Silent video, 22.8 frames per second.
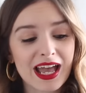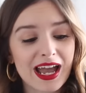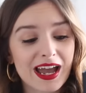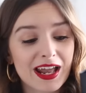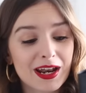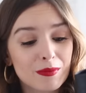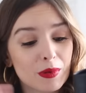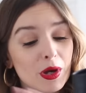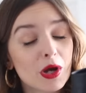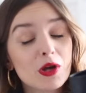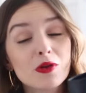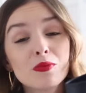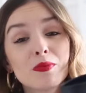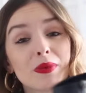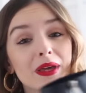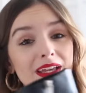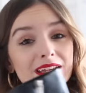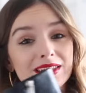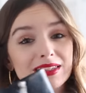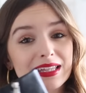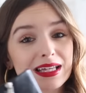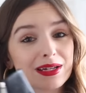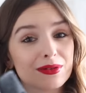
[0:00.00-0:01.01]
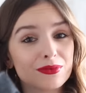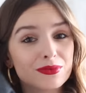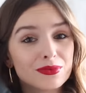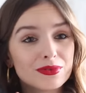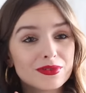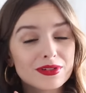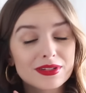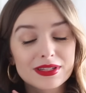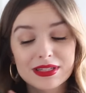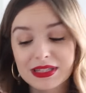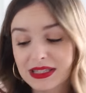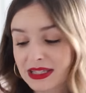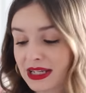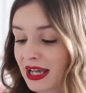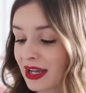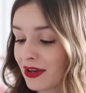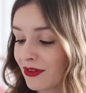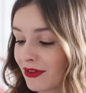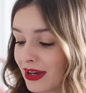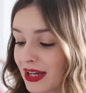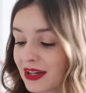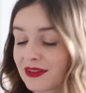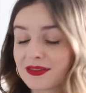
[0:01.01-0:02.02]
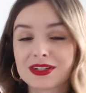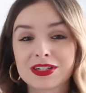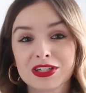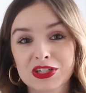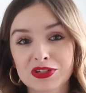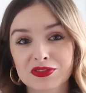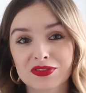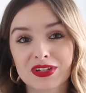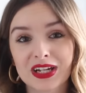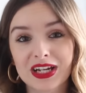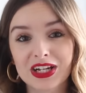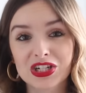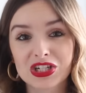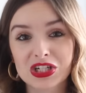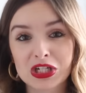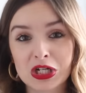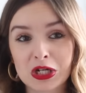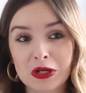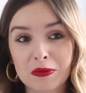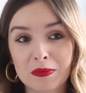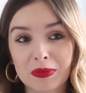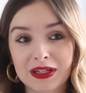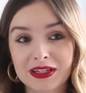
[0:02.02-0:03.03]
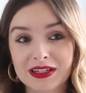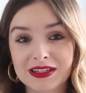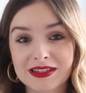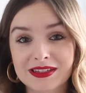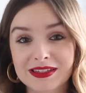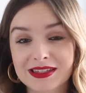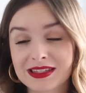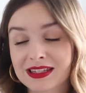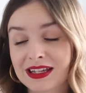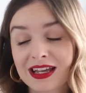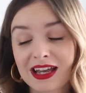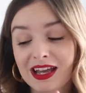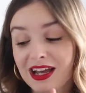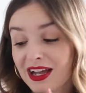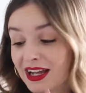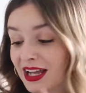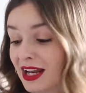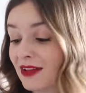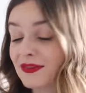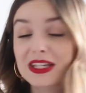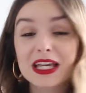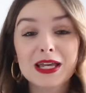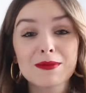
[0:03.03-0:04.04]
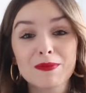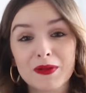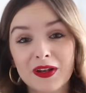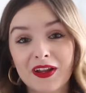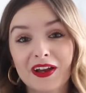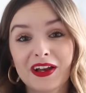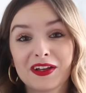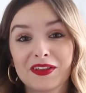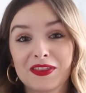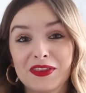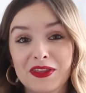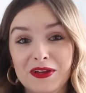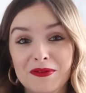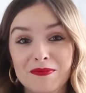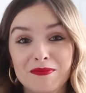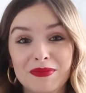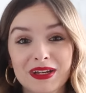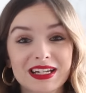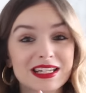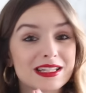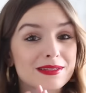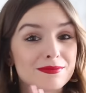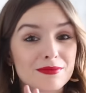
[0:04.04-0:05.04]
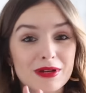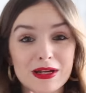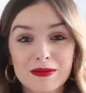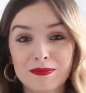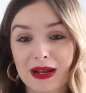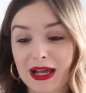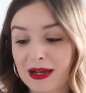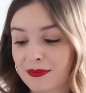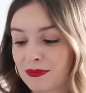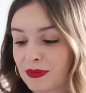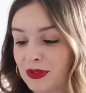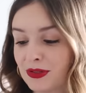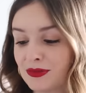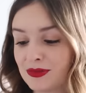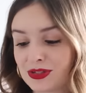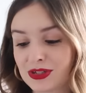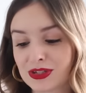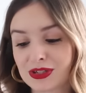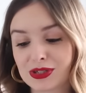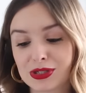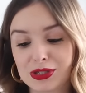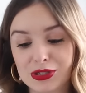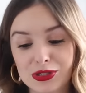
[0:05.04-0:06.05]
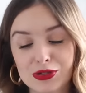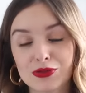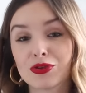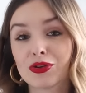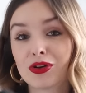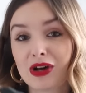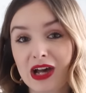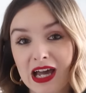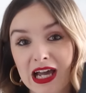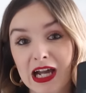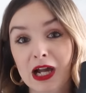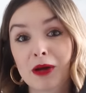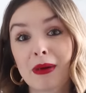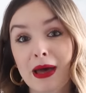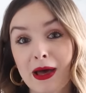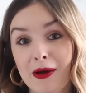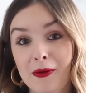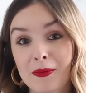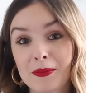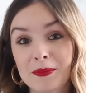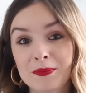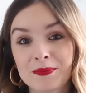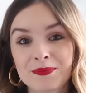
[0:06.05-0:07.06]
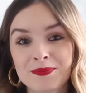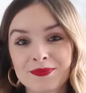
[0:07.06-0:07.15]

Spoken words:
and I'm hoping they will stay around until next year, because I'm gonna have to keep an eye on them, because my black boots just do not hang about.